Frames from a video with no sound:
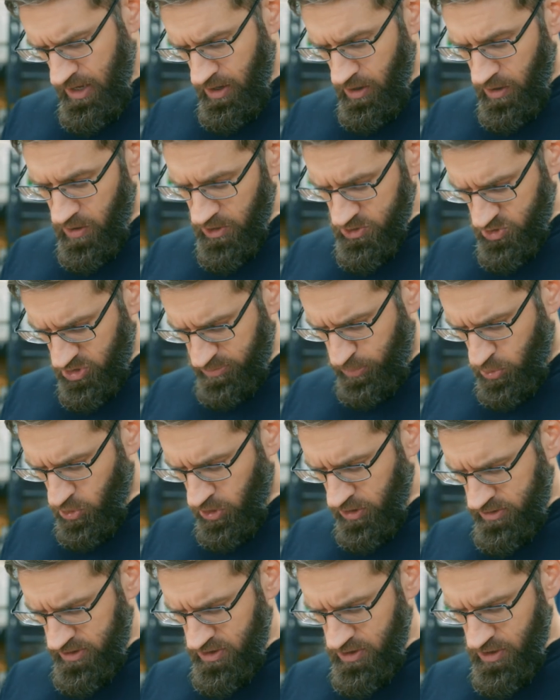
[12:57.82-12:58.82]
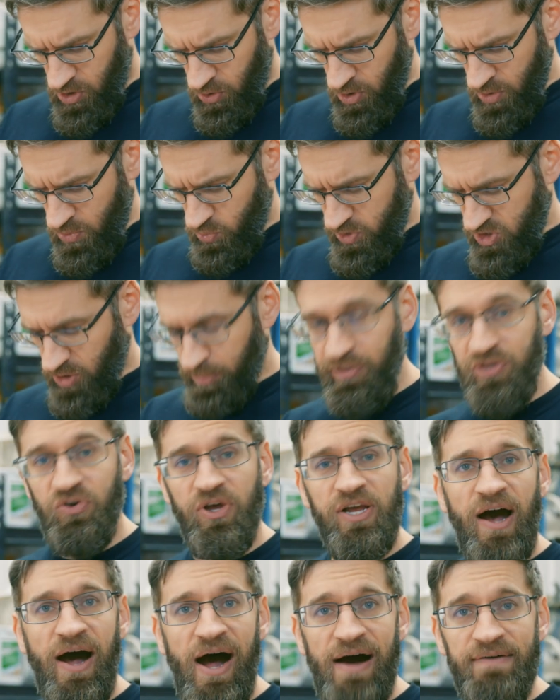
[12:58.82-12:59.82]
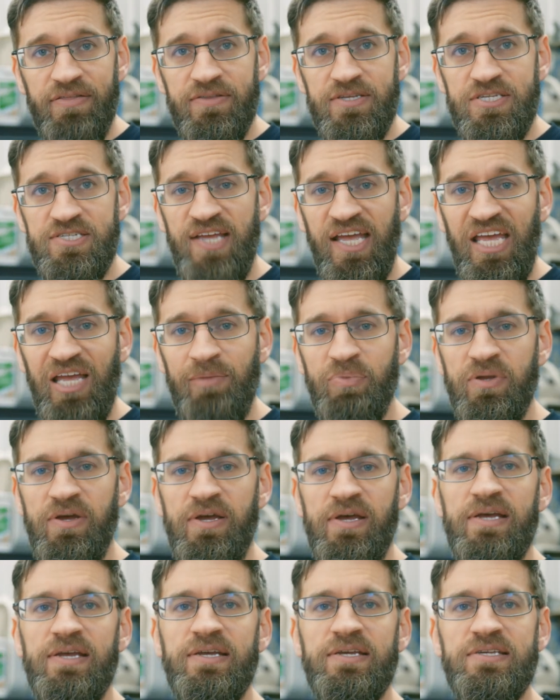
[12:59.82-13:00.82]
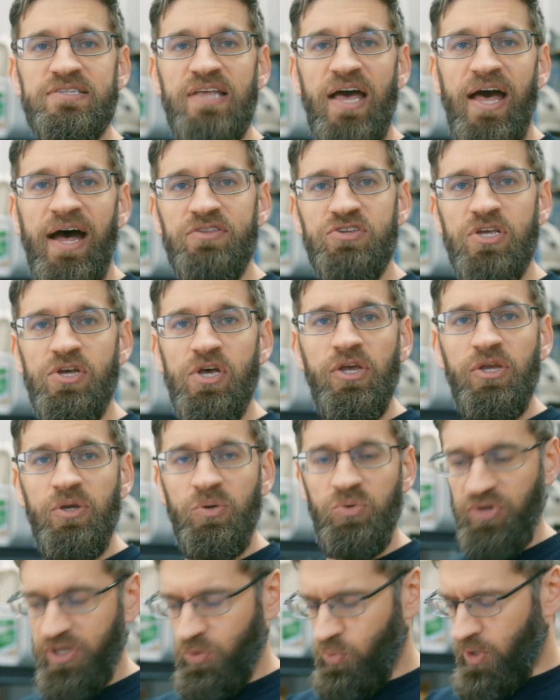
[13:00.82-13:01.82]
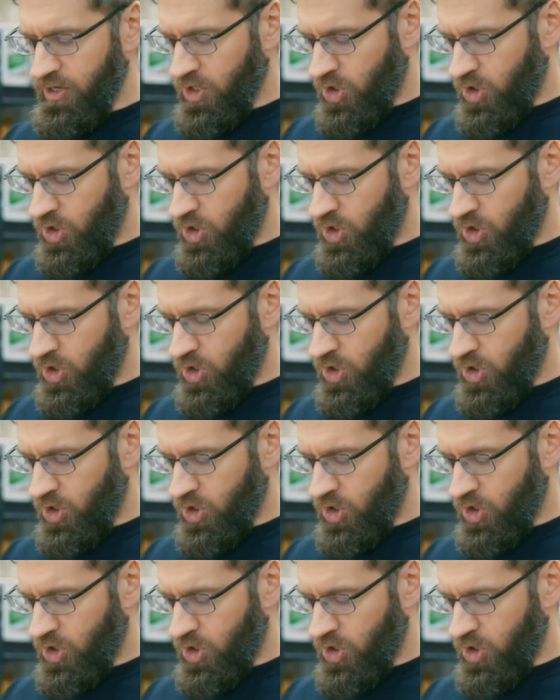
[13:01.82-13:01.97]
Also important to know when you're peeling off this tape is that you really want